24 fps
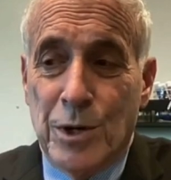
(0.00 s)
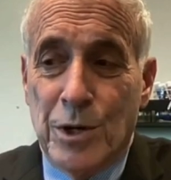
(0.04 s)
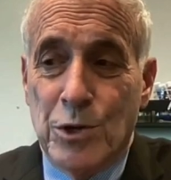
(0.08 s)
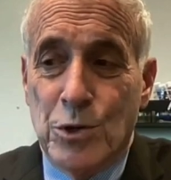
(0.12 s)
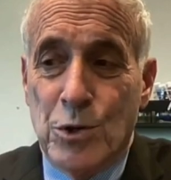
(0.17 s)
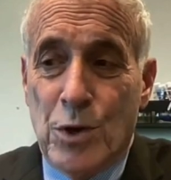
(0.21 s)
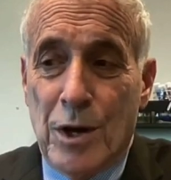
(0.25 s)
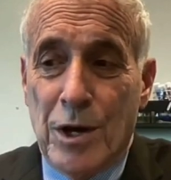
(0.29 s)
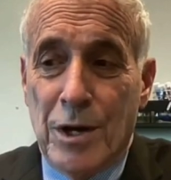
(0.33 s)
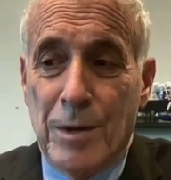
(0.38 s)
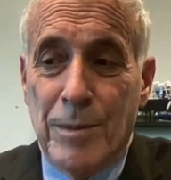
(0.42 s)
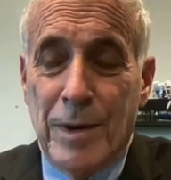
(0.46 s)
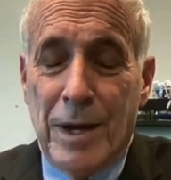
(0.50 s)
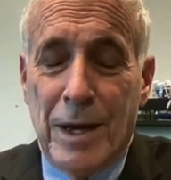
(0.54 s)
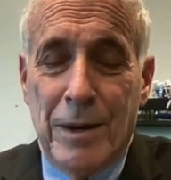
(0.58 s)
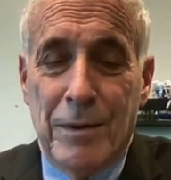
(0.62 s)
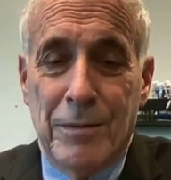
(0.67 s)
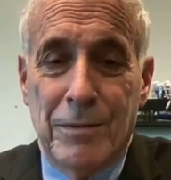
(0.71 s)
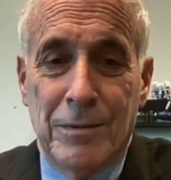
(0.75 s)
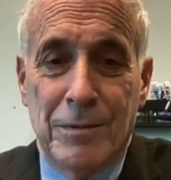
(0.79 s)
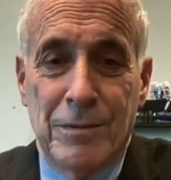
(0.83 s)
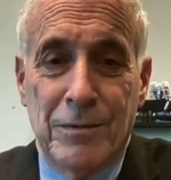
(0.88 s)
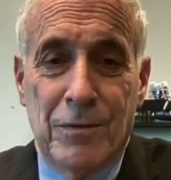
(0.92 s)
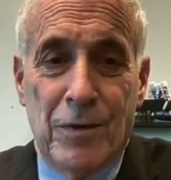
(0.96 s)
We're going to talk
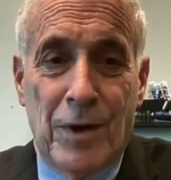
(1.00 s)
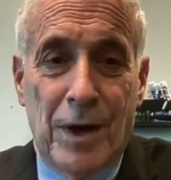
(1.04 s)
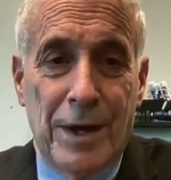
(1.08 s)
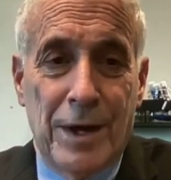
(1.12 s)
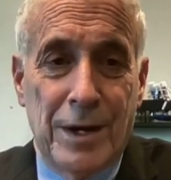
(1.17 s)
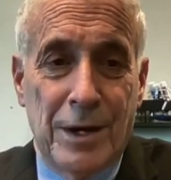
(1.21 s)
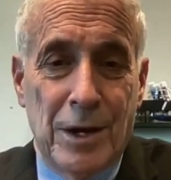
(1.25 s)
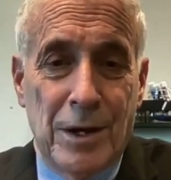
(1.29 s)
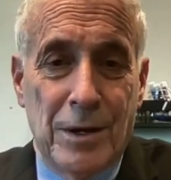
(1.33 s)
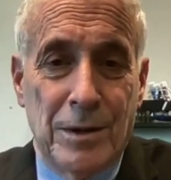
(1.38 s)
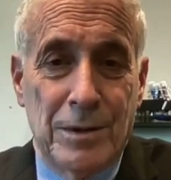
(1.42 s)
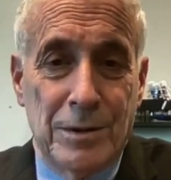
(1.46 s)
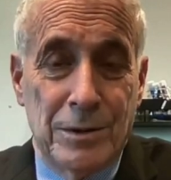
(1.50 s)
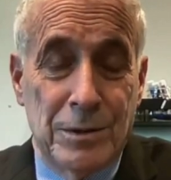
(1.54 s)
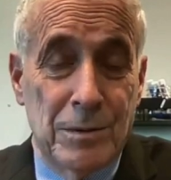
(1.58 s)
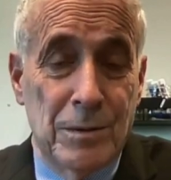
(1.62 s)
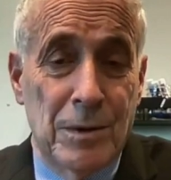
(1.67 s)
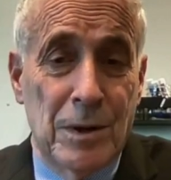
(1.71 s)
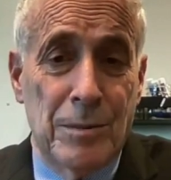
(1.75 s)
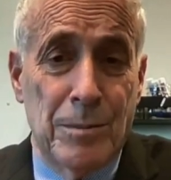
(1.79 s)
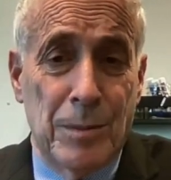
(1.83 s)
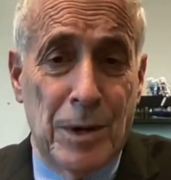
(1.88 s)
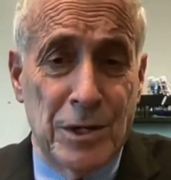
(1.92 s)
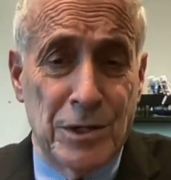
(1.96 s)
about finding
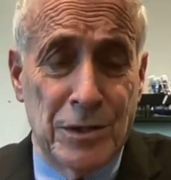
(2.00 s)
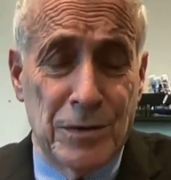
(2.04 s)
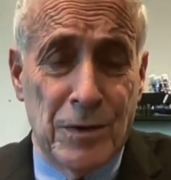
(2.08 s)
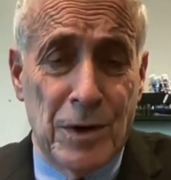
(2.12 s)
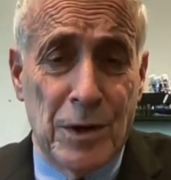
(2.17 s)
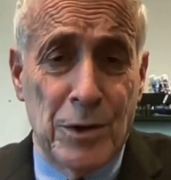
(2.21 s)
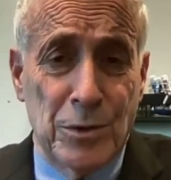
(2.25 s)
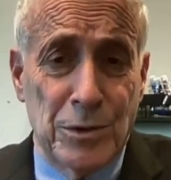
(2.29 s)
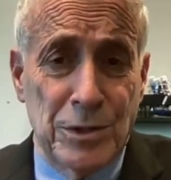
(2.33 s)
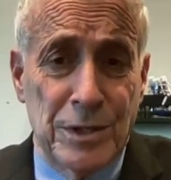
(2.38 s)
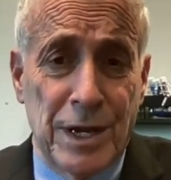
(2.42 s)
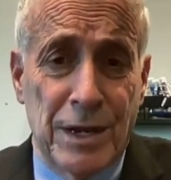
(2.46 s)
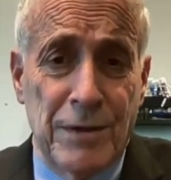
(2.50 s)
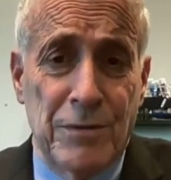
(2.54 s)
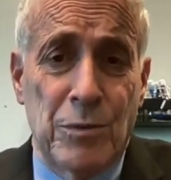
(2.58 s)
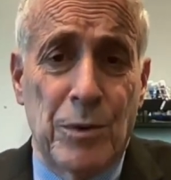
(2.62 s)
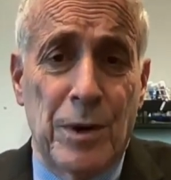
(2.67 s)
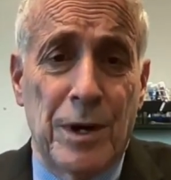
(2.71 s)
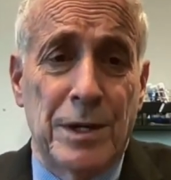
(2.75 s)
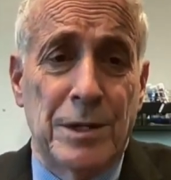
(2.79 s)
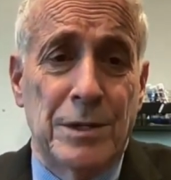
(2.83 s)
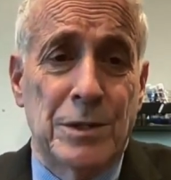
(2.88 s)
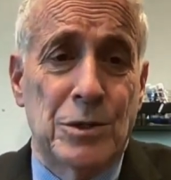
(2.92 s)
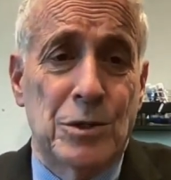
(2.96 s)
a bunch of other
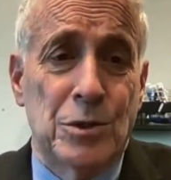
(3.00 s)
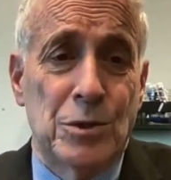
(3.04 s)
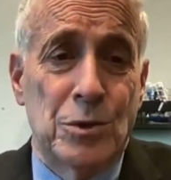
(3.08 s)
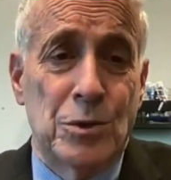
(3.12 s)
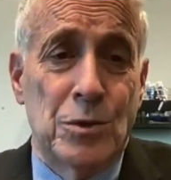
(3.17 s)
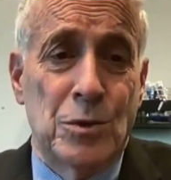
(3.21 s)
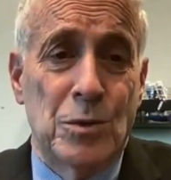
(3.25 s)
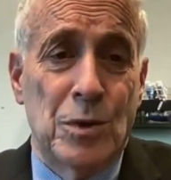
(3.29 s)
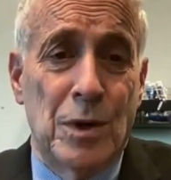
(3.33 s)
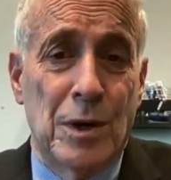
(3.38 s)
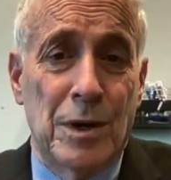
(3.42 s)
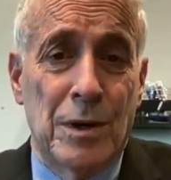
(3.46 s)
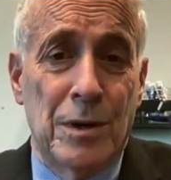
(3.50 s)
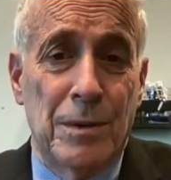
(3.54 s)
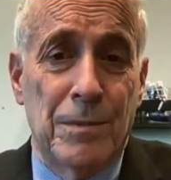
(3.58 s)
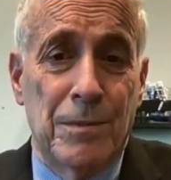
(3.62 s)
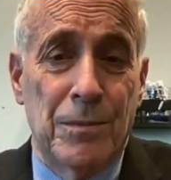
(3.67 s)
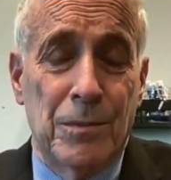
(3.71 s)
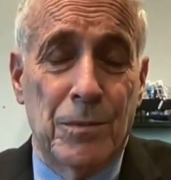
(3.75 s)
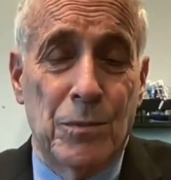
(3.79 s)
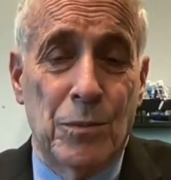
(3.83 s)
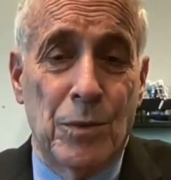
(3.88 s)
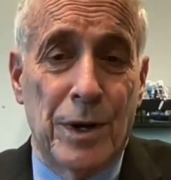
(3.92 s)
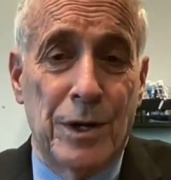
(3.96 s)
safe ways to
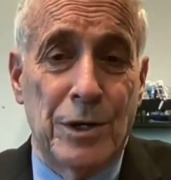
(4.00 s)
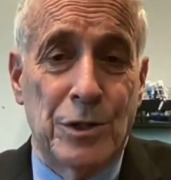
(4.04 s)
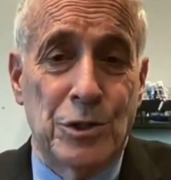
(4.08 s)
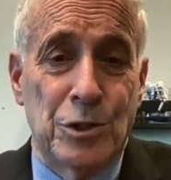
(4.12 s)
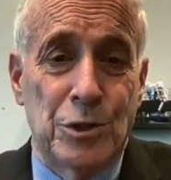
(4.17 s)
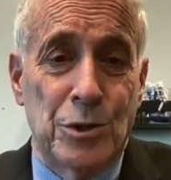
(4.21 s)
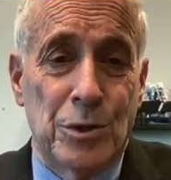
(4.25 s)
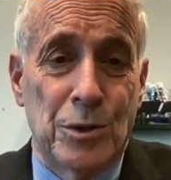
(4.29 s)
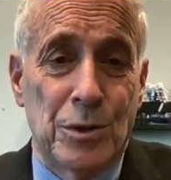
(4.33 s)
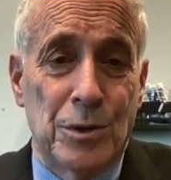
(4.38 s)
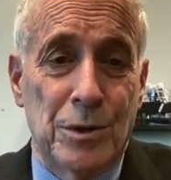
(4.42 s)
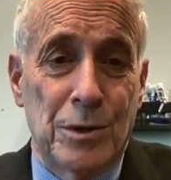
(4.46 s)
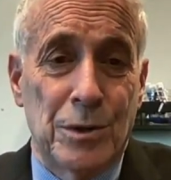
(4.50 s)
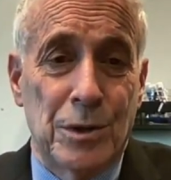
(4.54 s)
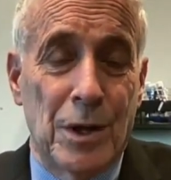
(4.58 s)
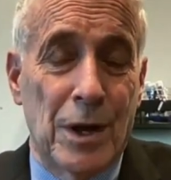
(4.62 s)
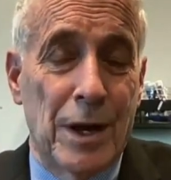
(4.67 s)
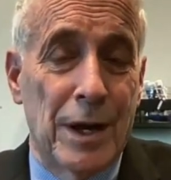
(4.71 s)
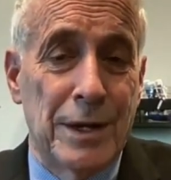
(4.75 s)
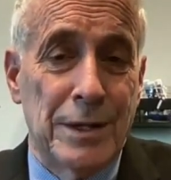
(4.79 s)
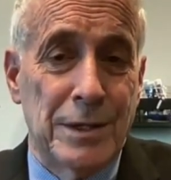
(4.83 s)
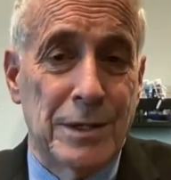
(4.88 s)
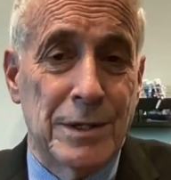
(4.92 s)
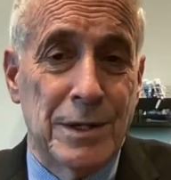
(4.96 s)
raise your
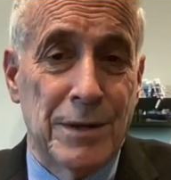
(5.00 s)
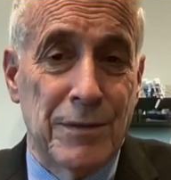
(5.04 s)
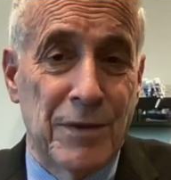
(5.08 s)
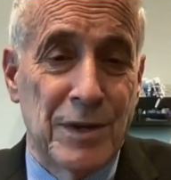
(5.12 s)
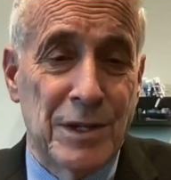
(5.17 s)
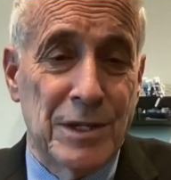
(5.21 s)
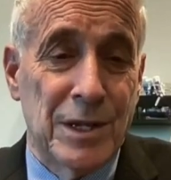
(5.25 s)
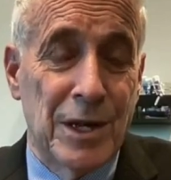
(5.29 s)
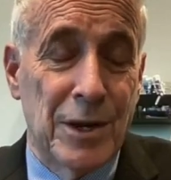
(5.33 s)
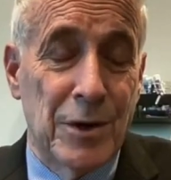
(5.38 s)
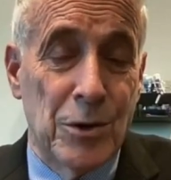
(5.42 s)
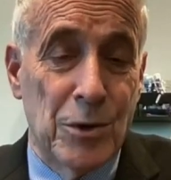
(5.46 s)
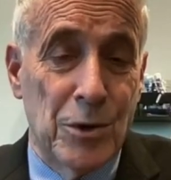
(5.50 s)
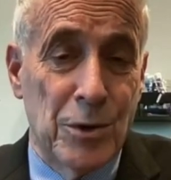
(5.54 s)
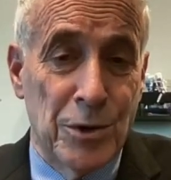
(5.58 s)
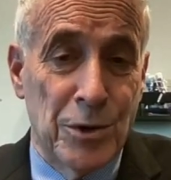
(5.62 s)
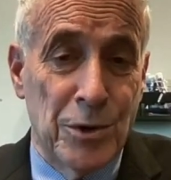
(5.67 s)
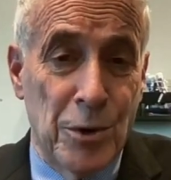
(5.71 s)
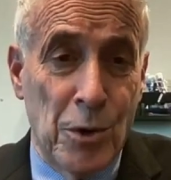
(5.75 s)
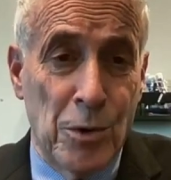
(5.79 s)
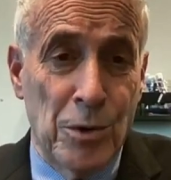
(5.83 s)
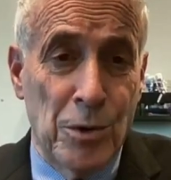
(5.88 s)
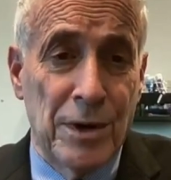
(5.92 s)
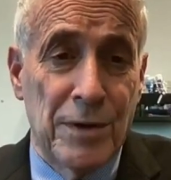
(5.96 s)
client's living standard
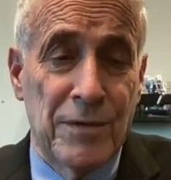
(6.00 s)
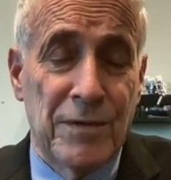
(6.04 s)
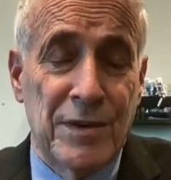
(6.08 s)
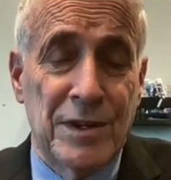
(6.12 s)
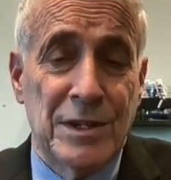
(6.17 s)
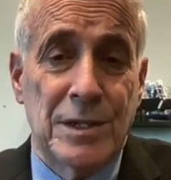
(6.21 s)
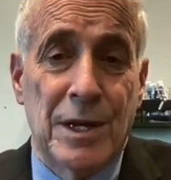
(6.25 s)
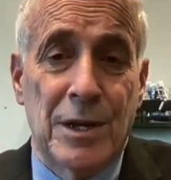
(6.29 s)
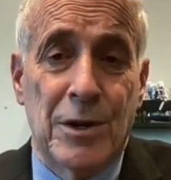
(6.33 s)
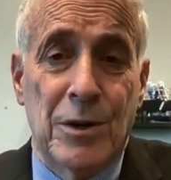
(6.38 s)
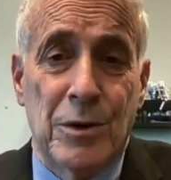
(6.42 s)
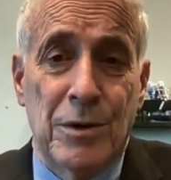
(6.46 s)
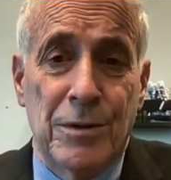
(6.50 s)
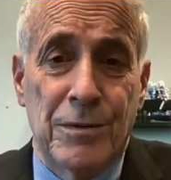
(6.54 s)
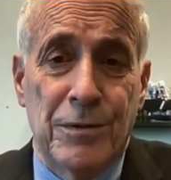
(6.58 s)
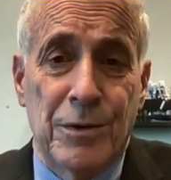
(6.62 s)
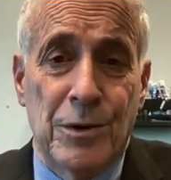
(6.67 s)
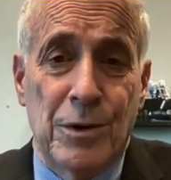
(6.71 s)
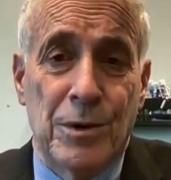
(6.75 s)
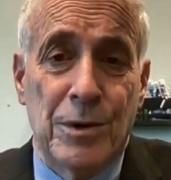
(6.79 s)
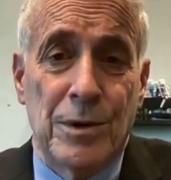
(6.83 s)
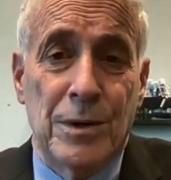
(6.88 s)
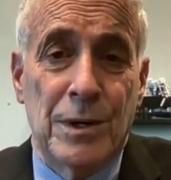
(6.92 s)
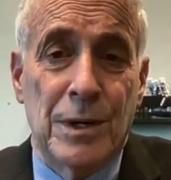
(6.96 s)
or your own living standard
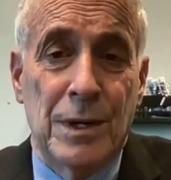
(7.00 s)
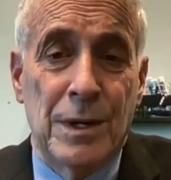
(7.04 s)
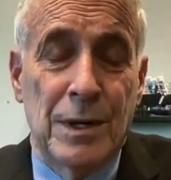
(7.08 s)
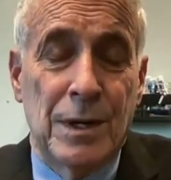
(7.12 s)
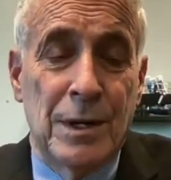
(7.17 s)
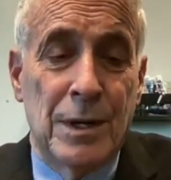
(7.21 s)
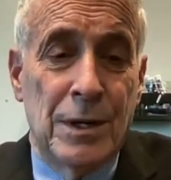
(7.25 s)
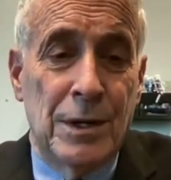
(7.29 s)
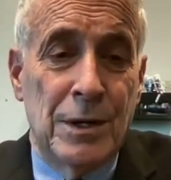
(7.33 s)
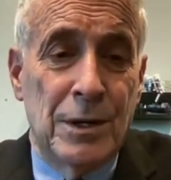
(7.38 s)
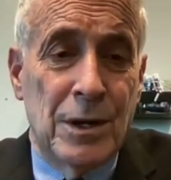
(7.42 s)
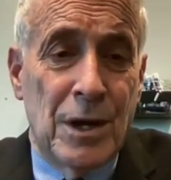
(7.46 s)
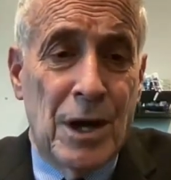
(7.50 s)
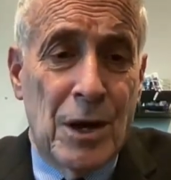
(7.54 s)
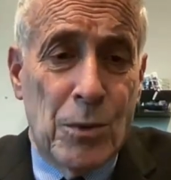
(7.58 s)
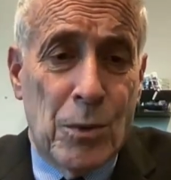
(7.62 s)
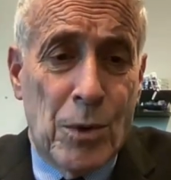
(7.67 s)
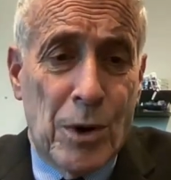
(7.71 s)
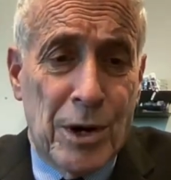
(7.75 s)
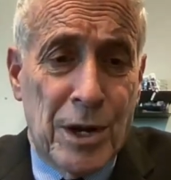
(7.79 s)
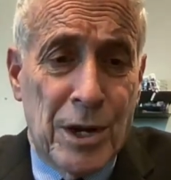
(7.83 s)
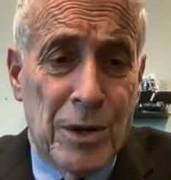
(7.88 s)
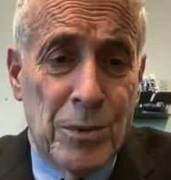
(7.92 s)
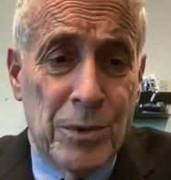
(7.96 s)
if you're
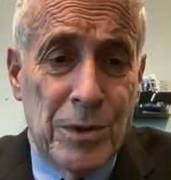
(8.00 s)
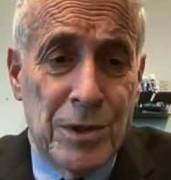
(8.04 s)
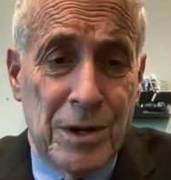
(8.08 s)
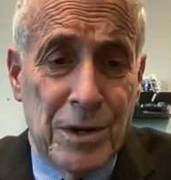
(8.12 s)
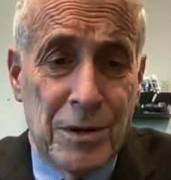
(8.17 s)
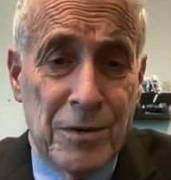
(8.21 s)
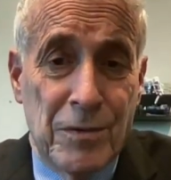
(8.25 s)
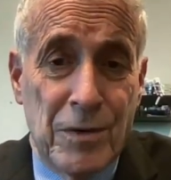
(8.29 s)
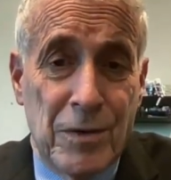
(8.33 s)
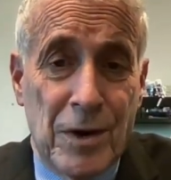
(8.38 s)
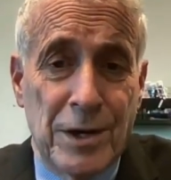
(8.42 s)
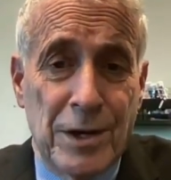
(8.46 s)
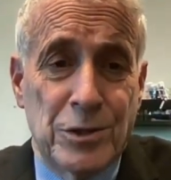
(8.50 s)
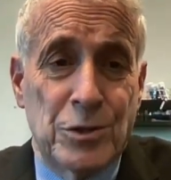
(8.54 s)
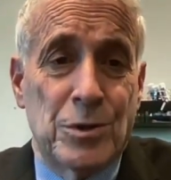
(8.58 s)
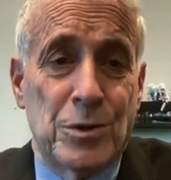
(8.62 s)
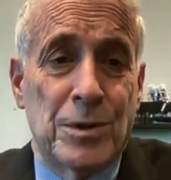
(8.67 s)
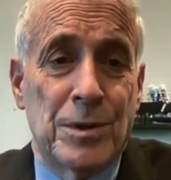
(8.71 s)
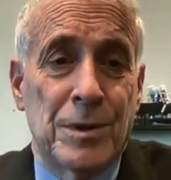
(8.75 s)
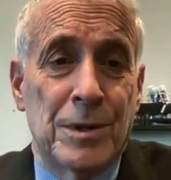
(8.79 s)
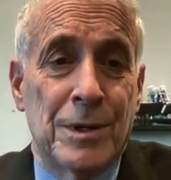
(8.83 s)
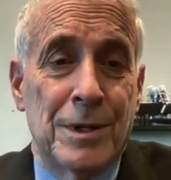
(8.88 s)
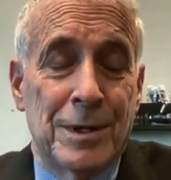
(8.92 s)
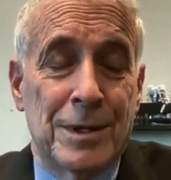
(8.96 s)
not working with an
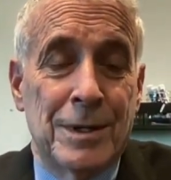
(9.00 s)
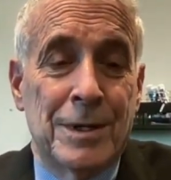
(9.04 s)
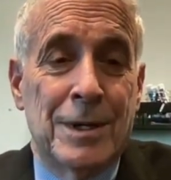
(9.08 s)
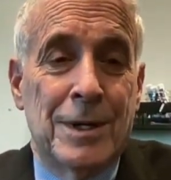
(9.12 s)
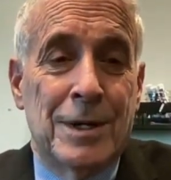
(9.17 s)
advisor.